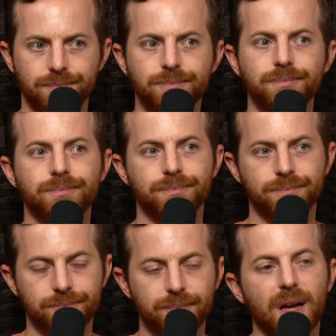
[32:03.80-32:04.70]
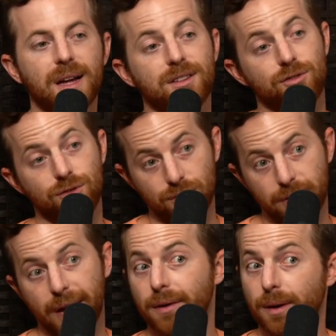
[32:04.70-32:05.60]
That's true.
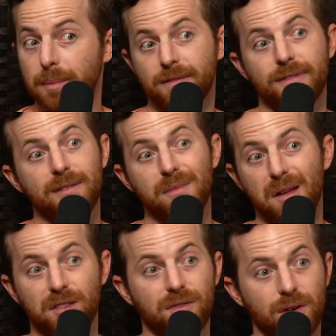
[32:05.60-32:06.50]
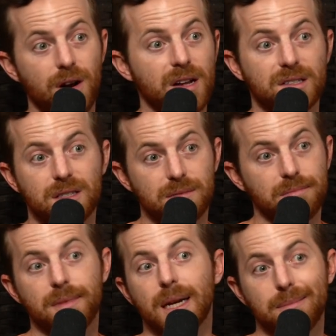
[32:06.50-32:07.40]
Yeah, I mean, 5 months for us
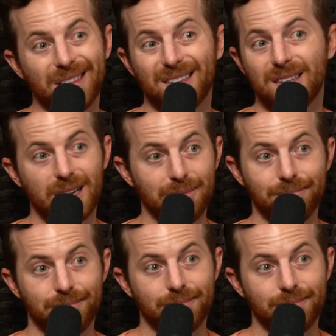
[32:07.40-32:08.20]
may not be the same.